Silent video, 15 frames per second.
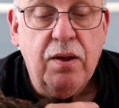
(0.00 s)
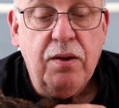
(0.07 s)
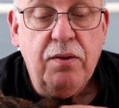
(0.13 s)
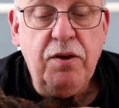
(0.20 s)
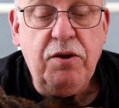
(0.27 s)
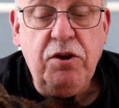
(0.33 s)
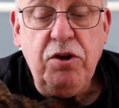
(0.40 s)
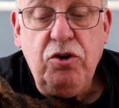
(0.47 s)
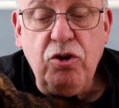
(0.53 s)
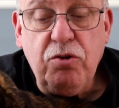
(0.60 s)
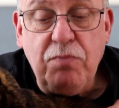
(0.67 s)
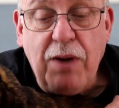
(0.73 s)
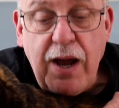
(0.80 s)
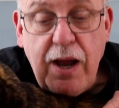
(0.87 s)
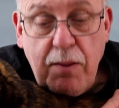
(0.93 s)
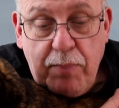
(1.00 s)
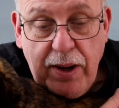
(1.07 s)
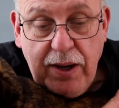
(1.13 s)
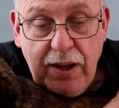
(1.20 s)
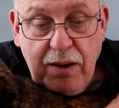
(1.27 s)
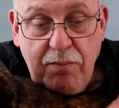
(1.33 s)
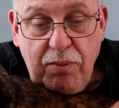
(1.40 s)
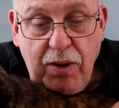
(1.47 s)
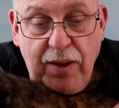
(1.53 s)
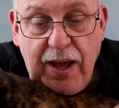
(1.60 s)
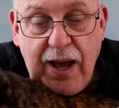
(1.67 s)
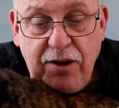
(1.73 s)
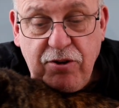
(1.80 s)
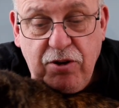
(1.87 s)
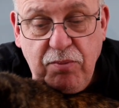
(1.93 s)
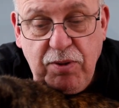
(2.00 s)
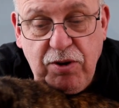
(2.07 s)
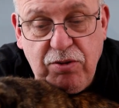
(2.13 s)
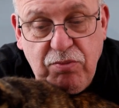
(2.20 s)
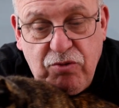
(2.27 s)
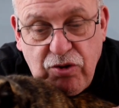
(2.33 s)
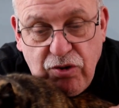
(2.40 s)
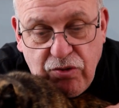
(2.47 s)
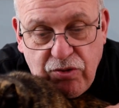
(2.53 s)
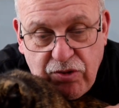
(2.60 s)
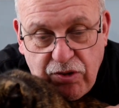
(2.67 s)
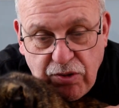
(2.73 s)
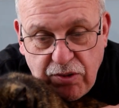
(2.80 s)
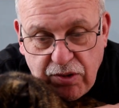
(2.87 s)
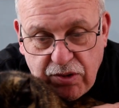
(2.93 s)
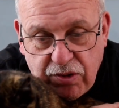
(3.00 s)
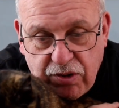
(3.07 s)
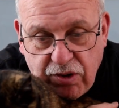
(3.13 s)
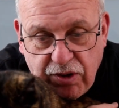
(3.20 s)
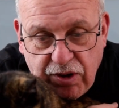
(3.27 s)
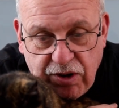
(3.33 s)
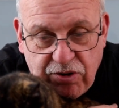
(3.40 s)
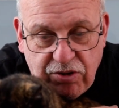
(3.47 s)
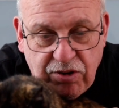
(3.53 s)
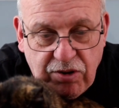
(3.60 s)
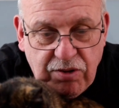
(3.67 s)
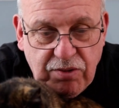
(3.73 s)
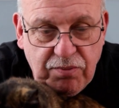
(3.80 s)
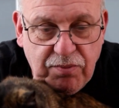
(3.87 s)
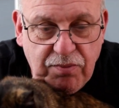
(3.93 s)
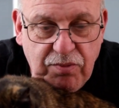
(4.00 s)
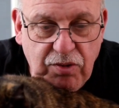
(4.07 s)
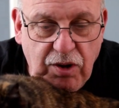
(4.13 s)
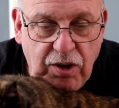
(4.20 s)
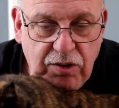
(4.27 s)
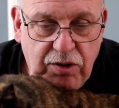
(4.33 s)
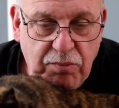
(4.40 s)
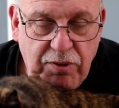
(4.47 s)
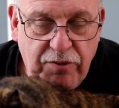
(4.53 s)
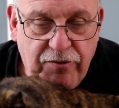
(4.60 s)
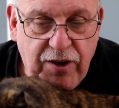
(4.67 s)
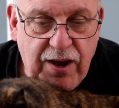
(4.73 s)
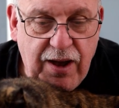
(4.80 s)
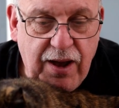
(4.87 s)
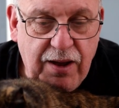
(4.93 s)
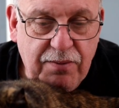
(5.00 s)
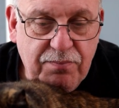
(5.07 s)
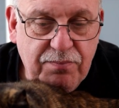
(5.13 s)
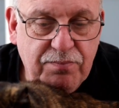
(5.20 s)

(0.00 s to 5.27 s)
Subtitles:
This is just my opinion, but there has to be some truth to this, to be fair.